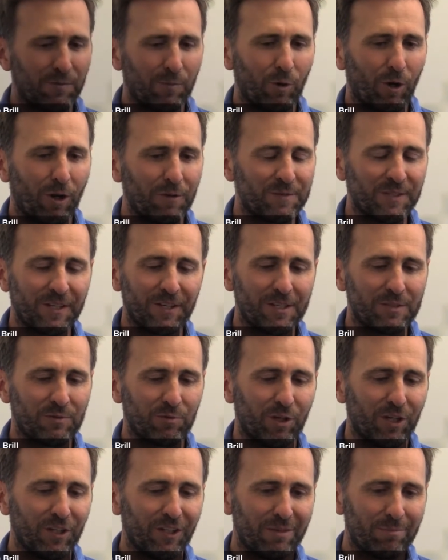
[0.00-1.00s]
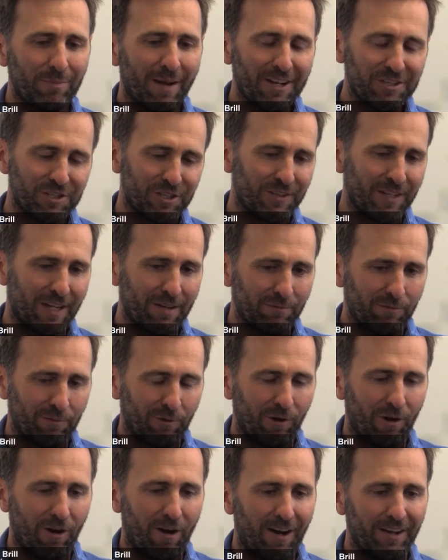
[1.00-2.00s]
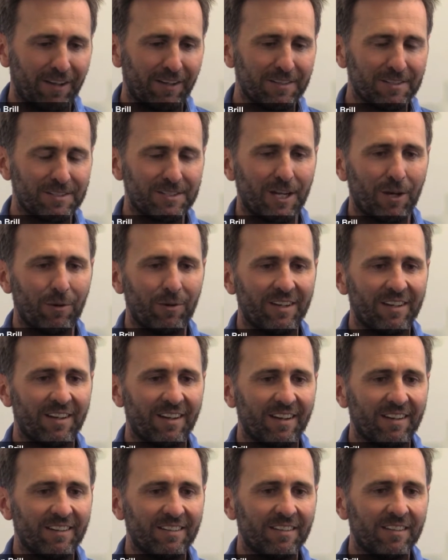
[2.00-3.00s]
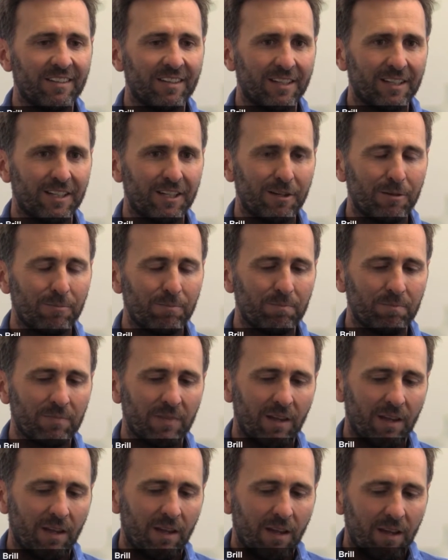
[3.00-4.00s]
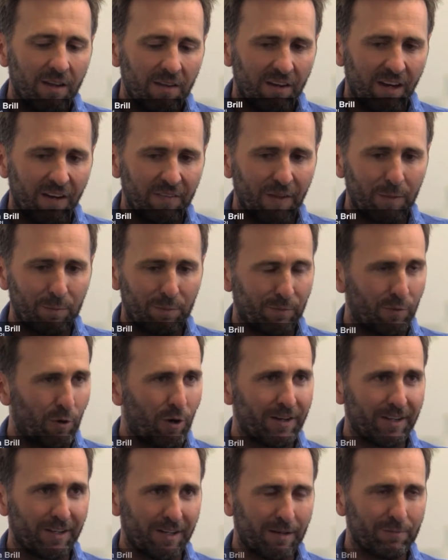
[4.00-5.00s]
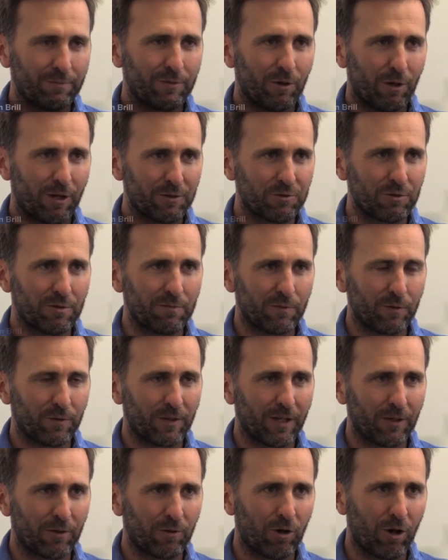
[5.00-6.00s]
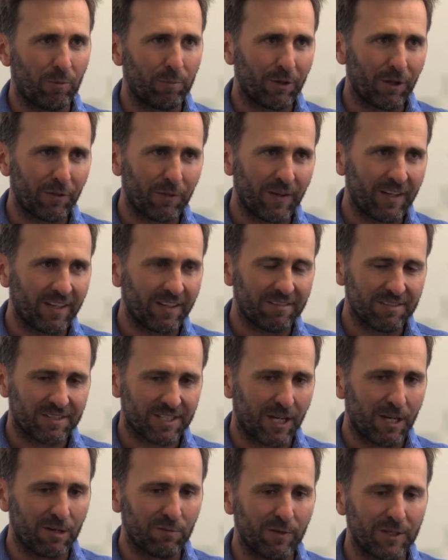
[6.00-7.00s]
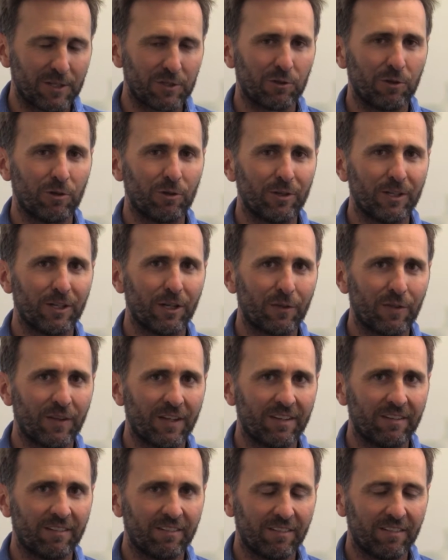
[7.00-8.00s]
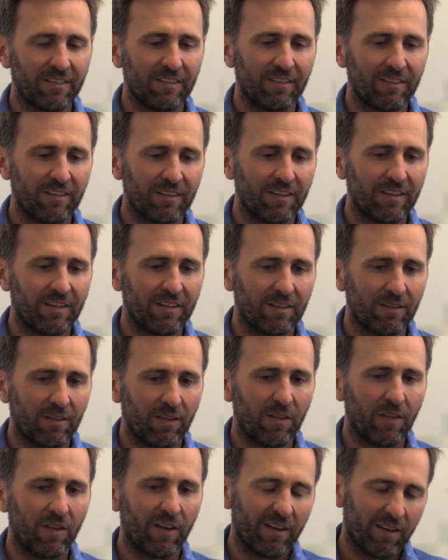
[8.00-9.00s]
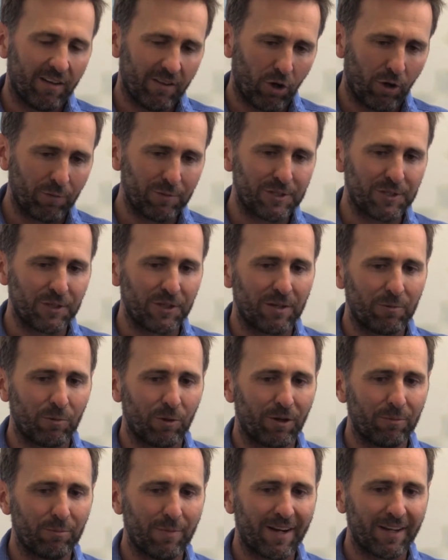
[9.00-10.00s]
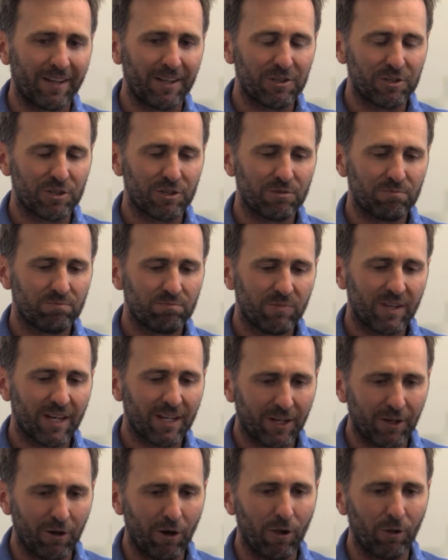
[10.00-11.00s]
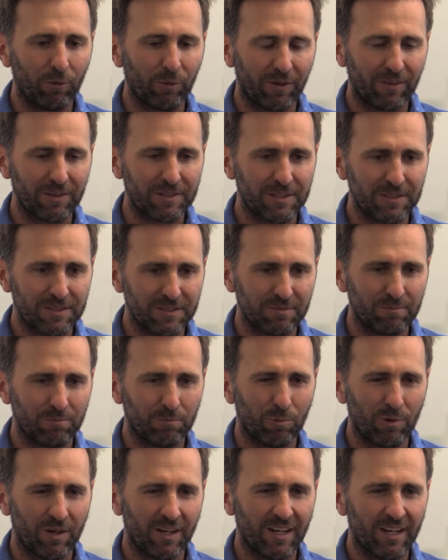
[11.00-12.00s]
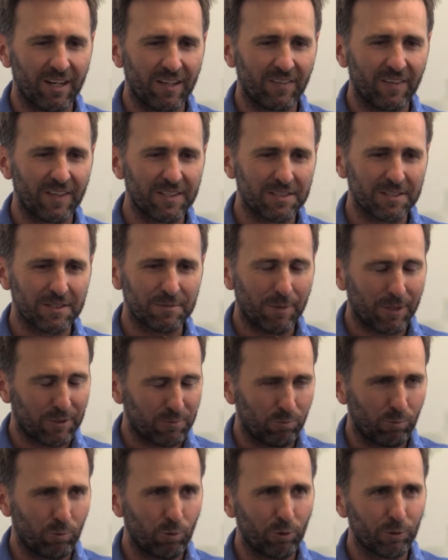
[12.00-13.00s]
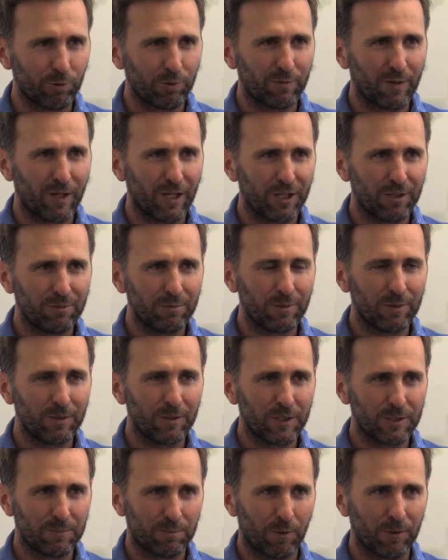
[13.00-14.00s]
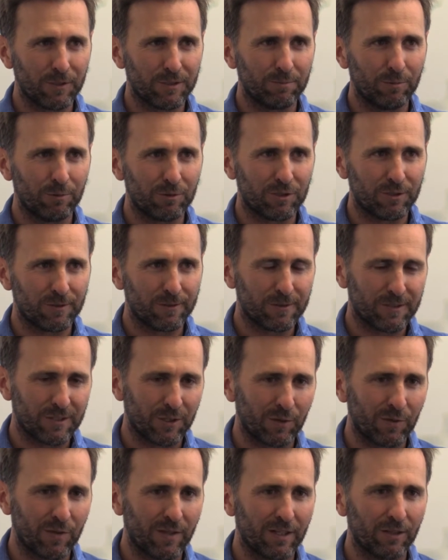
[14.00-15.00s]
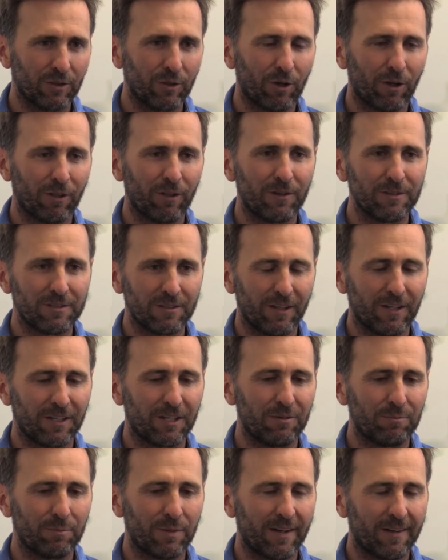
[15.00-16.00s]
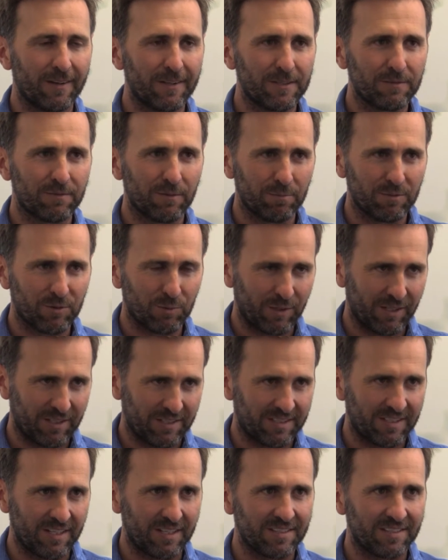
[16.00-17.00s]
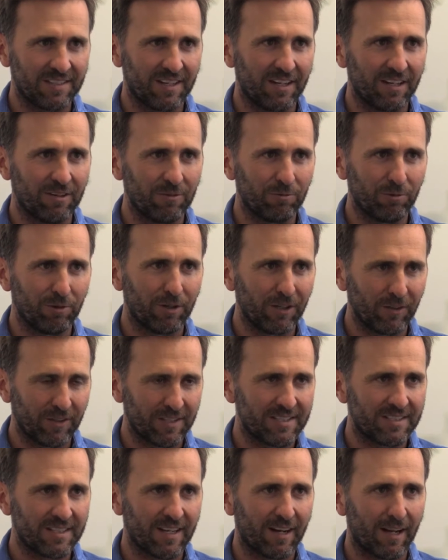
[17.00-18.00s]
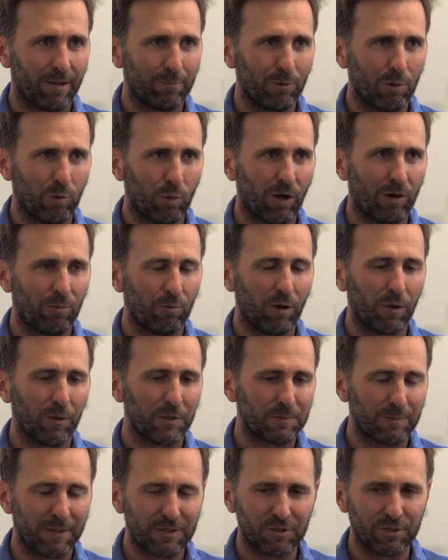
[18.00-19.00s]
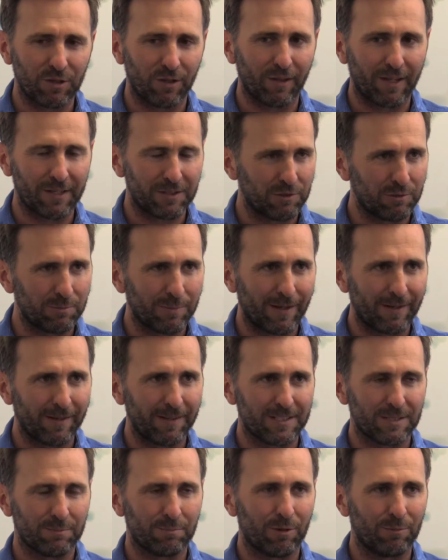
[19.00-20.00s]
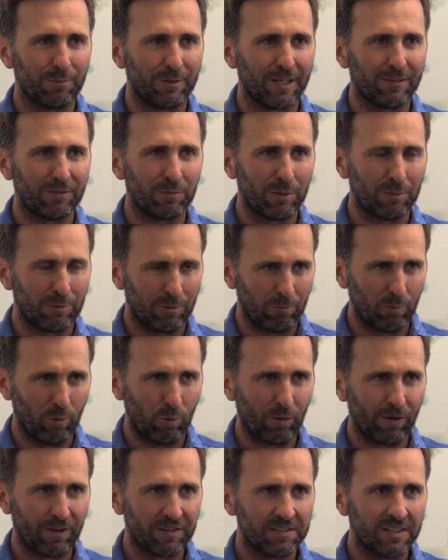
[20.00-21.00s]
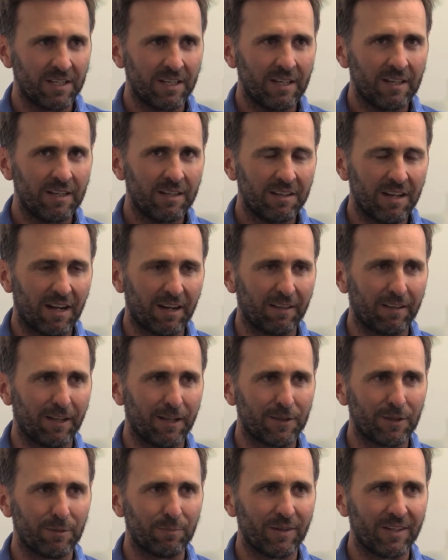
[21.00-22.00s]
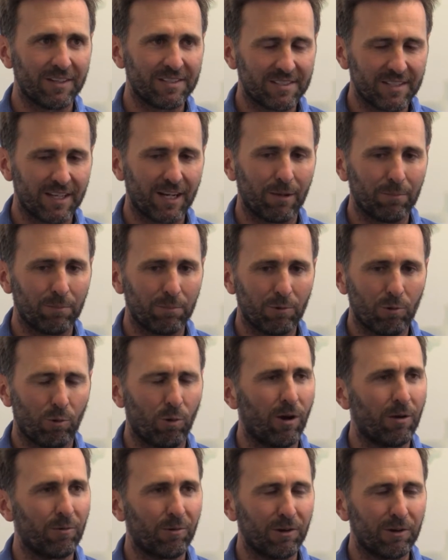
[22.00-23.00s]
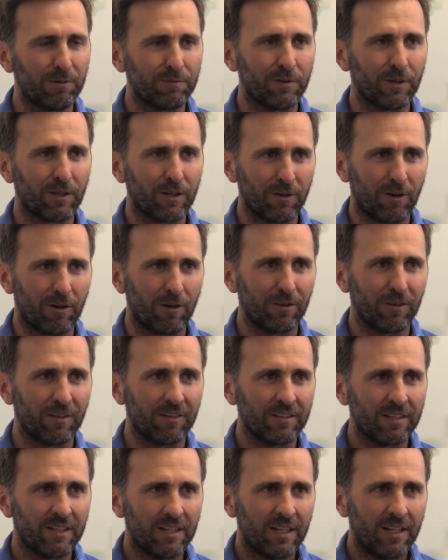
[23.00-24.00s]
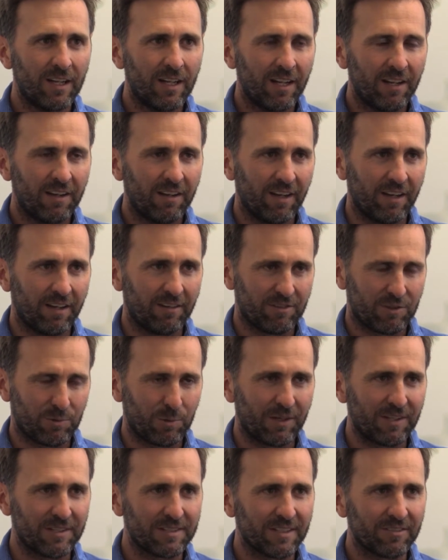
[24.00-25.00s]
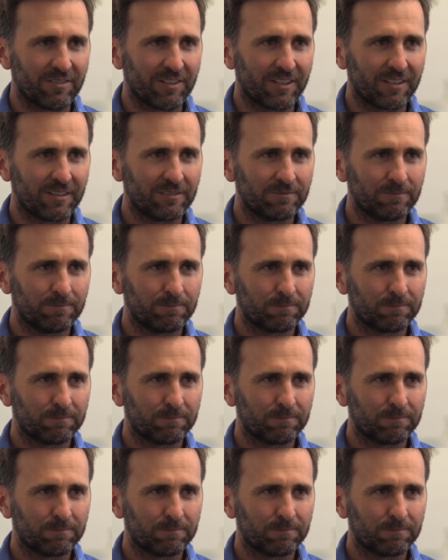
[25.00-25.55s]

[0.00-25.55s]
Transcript: from what I've seen, it's really matching that variety and sowing date and then providing enough nitrogen for that crop. And I think in, say in Victoria, I think obviously you want to manage, get canola into the system where there's as much water available as possible too. So I think a lot of those legume paddocks from 2016 are really set up quite well, especially the lentil paddocks that probably have a bit more water underneath them. They're set up quite well for canola in 2017.